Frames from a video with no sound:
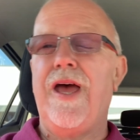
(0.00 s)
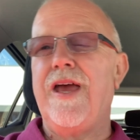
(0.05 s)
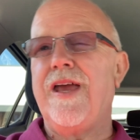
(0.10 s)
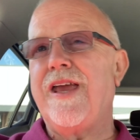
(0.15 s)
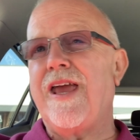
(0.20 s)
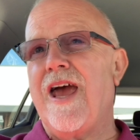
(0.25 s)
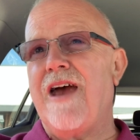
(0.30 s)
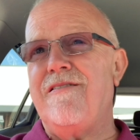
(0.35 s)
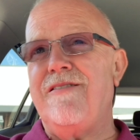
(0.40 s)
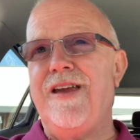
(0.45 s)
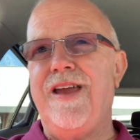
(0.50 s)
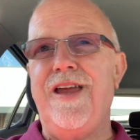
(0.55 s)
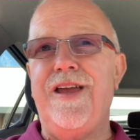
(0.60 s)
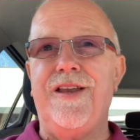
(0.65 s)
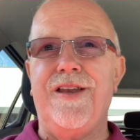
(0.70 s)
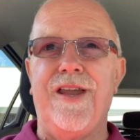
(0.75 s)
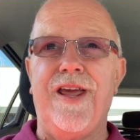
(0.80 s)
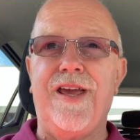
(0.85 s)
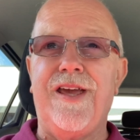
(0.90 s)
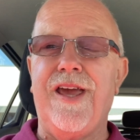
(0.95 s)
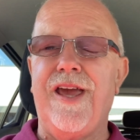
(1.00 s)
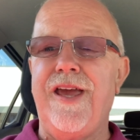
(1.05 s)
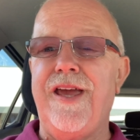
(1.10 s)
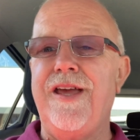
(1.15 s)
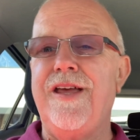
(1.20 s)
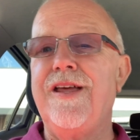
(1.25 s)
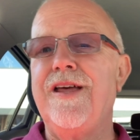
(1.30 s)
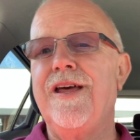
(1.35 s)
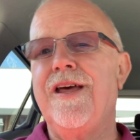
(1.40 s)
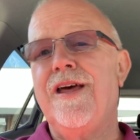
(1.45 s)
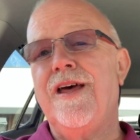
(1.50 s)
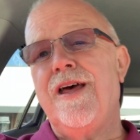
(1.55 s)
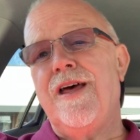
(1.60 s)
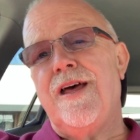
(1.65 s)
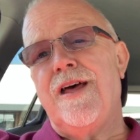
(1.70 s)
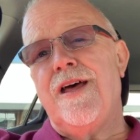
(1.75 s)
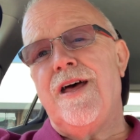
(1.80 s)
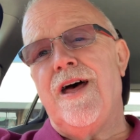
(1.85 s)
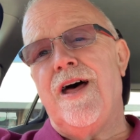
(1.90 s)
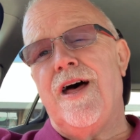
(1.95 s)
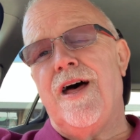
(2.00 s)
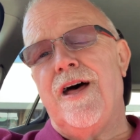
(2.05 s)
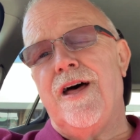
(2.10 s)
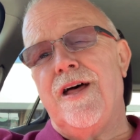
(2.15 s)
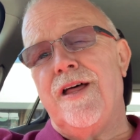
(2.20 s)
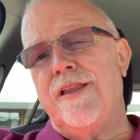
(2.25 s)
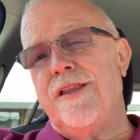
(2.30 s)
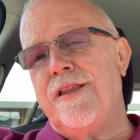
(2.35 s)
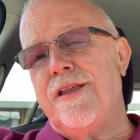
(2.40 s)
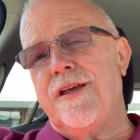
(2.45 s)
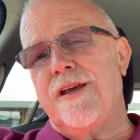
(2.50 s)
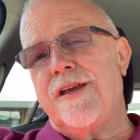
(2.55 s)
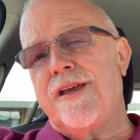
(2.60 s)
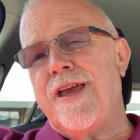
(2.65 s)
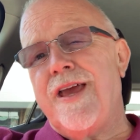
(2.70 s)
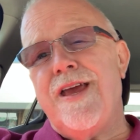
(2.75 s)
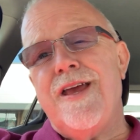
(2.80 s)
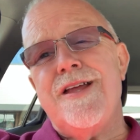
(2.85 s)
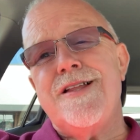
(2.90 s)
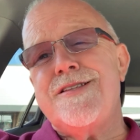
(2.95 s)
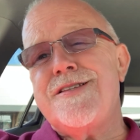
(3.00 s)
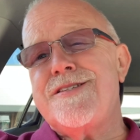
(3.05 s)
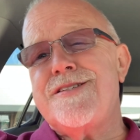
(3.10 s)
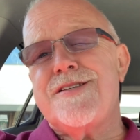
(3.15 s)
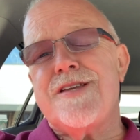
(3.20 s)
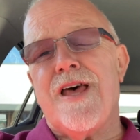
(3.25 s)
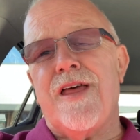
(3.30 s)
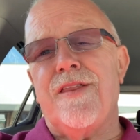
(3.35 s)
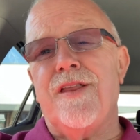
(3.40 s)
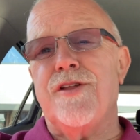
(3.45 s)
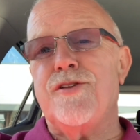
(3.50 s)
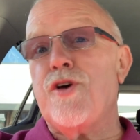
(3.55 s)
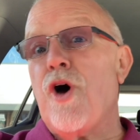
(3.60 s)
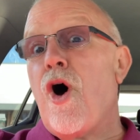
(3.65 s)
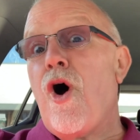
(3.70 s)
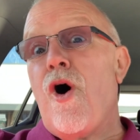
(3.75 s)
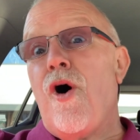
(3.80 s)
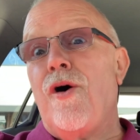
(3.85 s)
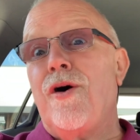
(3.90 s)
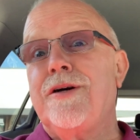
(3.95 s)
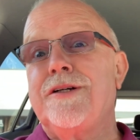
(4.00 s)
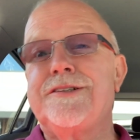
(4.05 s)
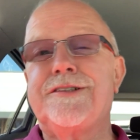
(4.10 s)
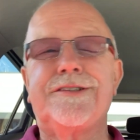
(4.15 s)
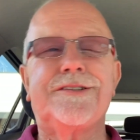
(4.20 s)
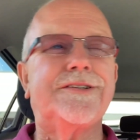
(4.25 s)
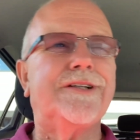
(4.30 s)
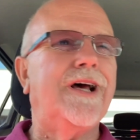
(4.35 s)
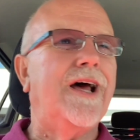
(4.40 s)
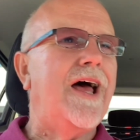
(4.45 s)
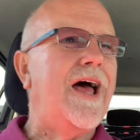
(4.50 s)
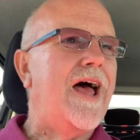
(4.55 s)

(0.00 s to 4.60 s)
Gary, Nikki, their kids, their dogs,